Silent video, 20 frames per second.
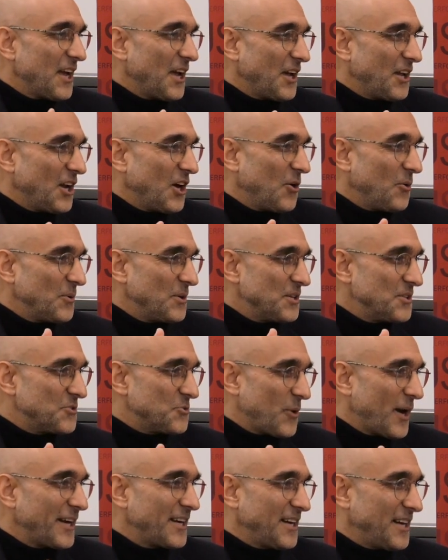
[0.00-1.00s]
You know,
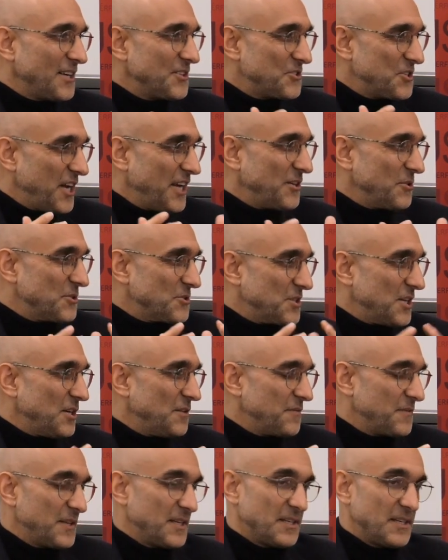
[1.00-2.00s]
try to unchain
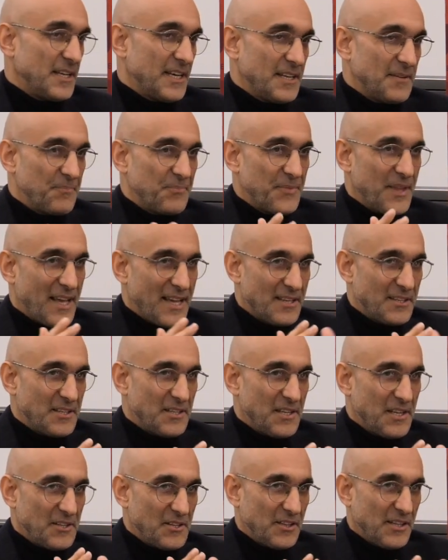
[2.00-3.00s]
yourself and
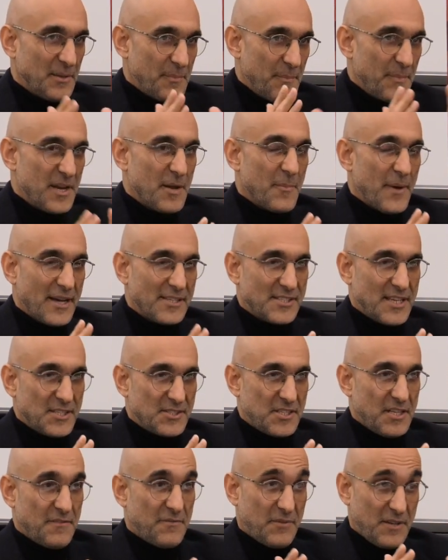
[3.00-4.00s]
minimize that
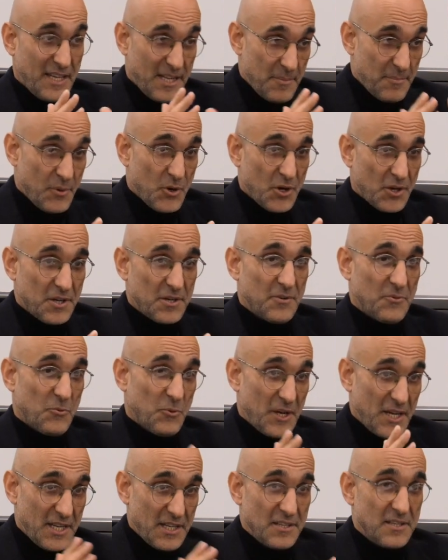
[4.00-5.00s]
stuff. Get a book,
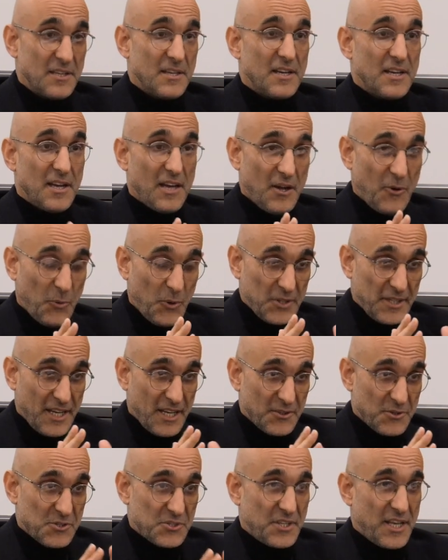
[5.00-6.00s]
read, really
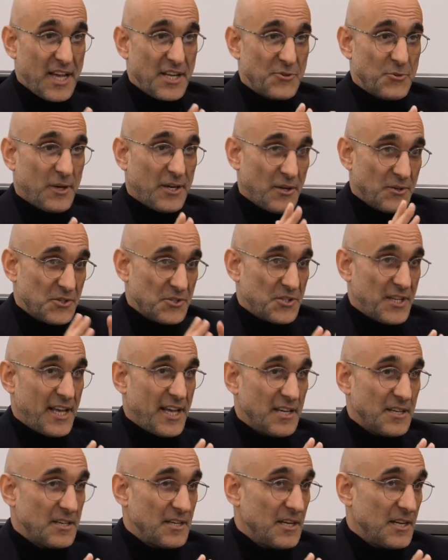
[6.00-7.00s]
understand, try to
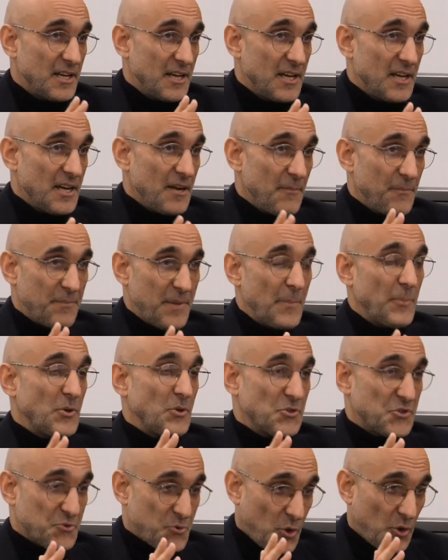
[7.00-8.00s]
understand people
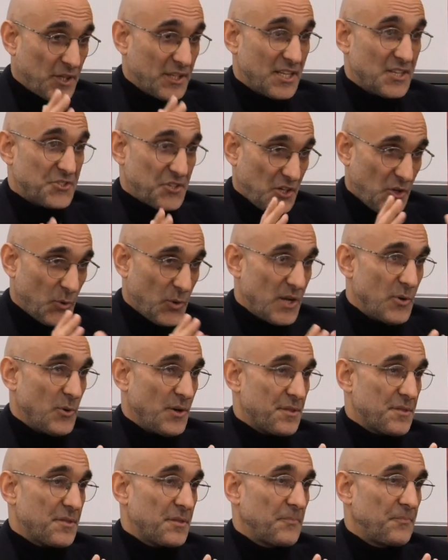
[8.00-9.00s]
you strongly disagree
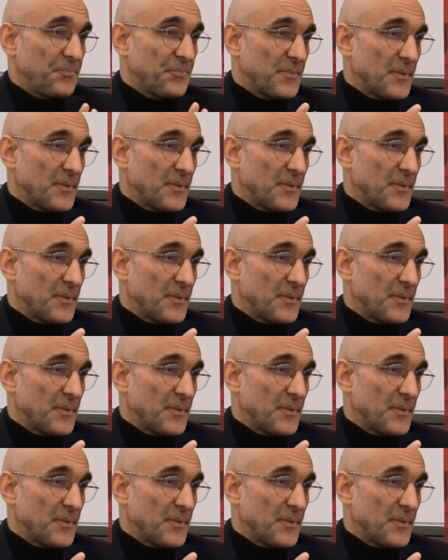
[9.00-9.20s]
with.